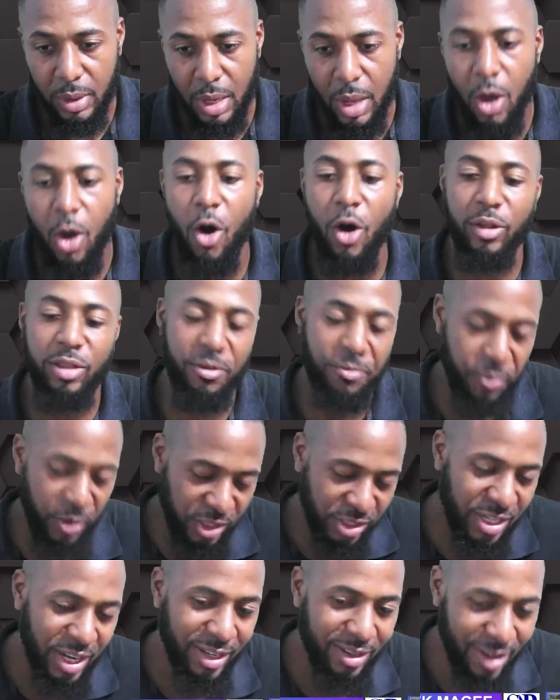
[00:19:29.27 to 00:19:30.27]
Oh, see
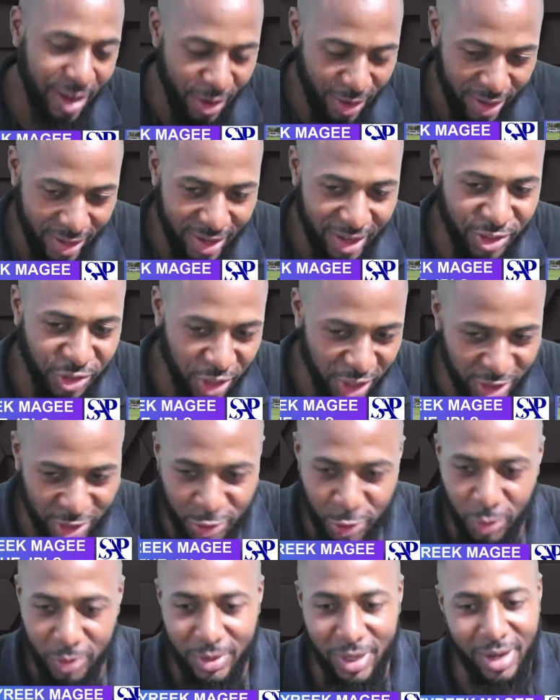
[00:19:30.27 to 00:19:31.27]
Fresh God Carrick in the trench
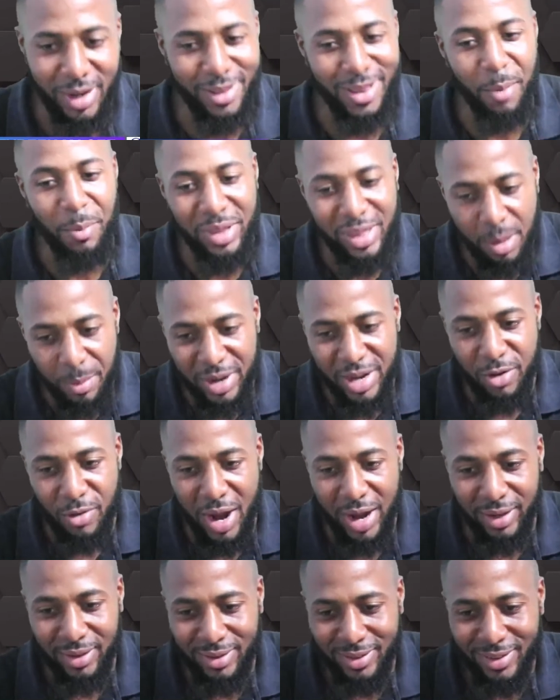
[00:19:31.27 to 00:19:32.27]
tone. That means I made it
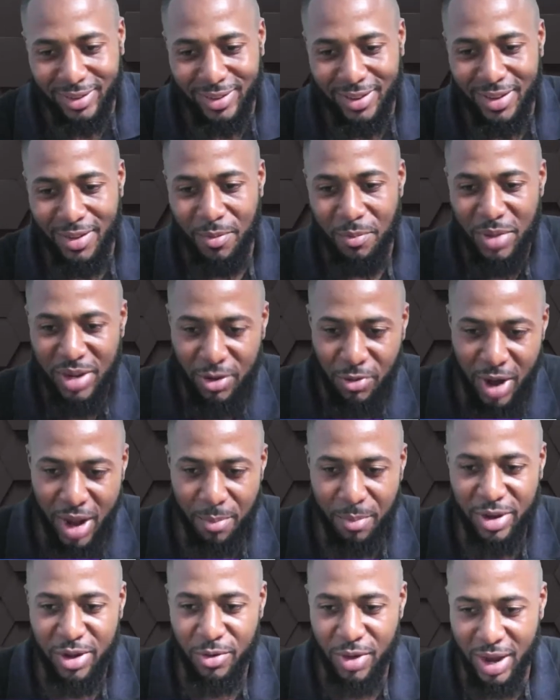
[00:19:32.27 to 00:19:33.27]
right. Made it
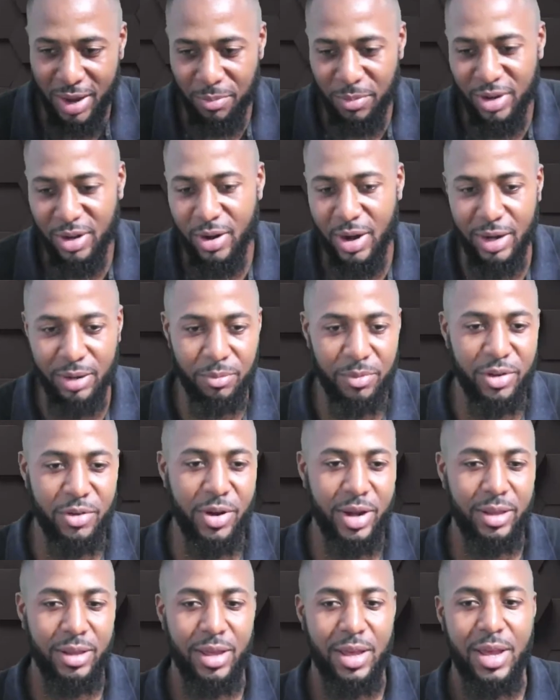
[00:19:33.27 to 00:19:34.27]

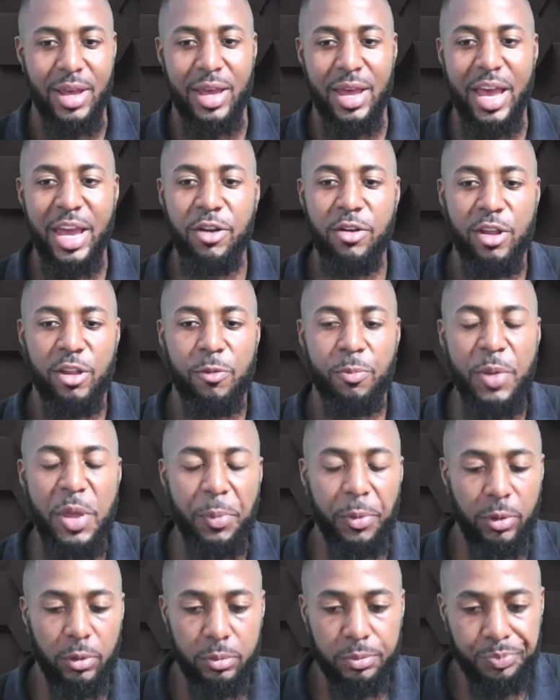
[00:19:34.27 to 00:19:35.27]
right. Anyways,
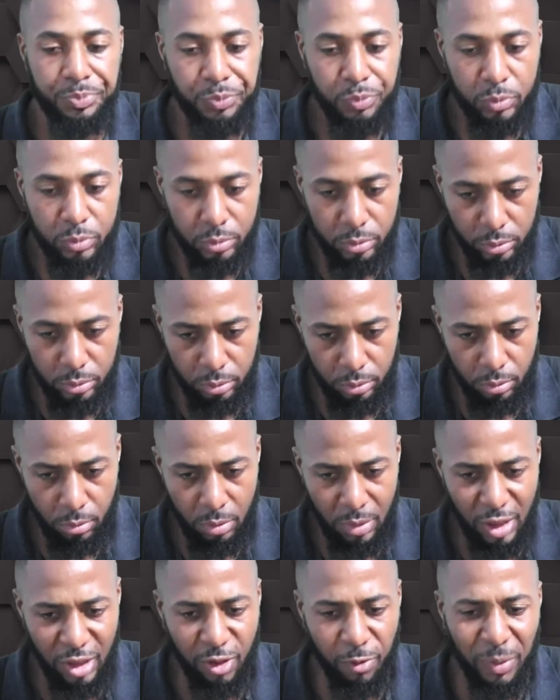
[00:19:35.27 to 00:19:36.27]
people,
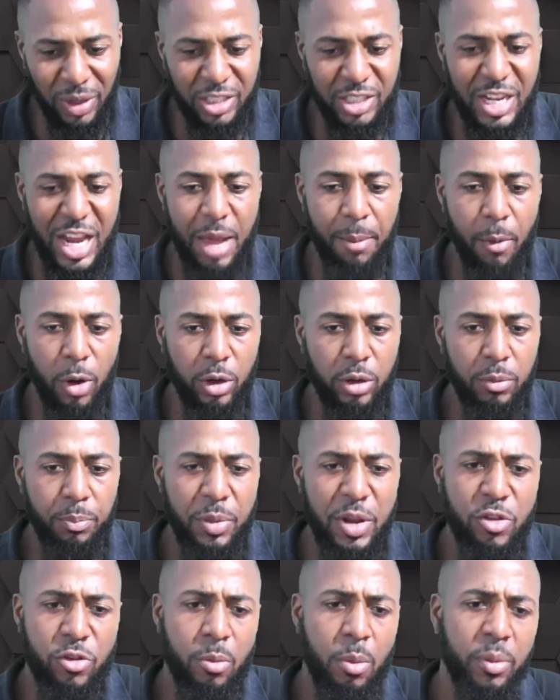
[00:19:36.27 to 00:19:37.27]
smash like button.
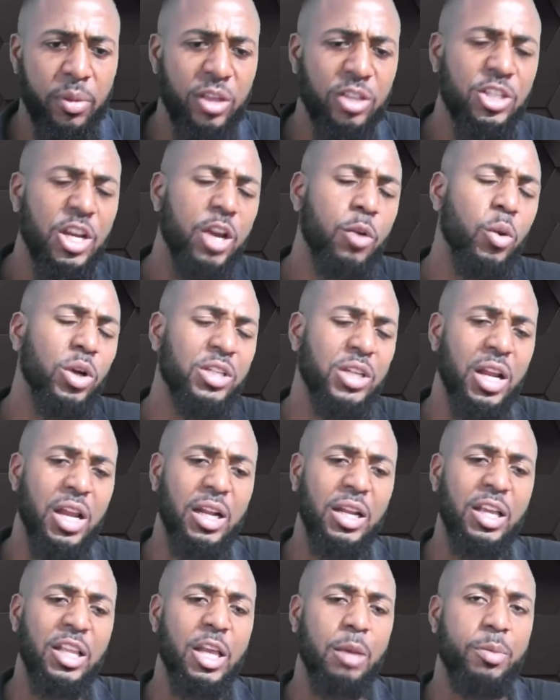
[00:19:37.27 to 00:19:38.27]
Please remember to join the watch along
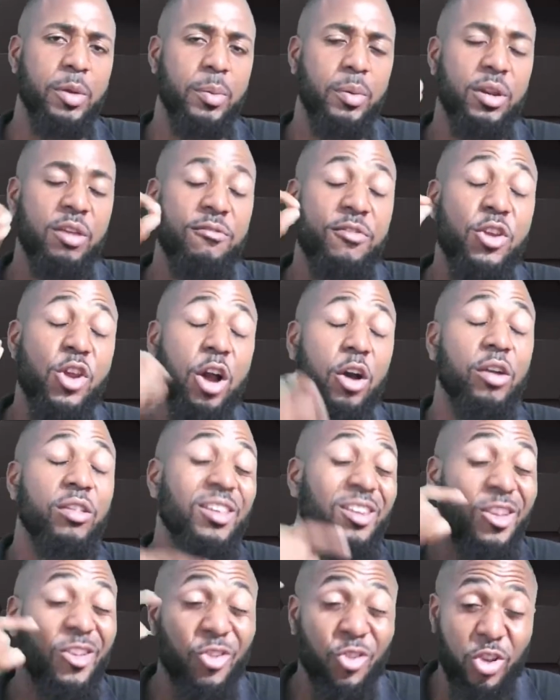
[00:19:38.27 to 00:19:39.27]
later, people. The video goes
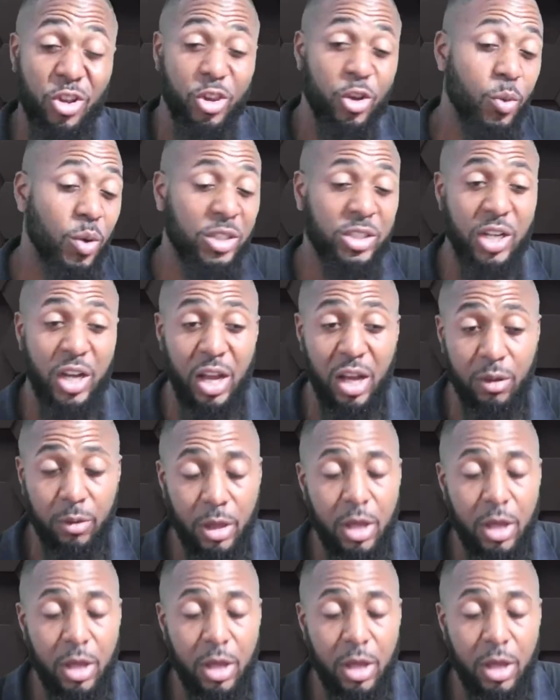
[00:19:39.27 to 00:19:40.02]
in straight to the watch along.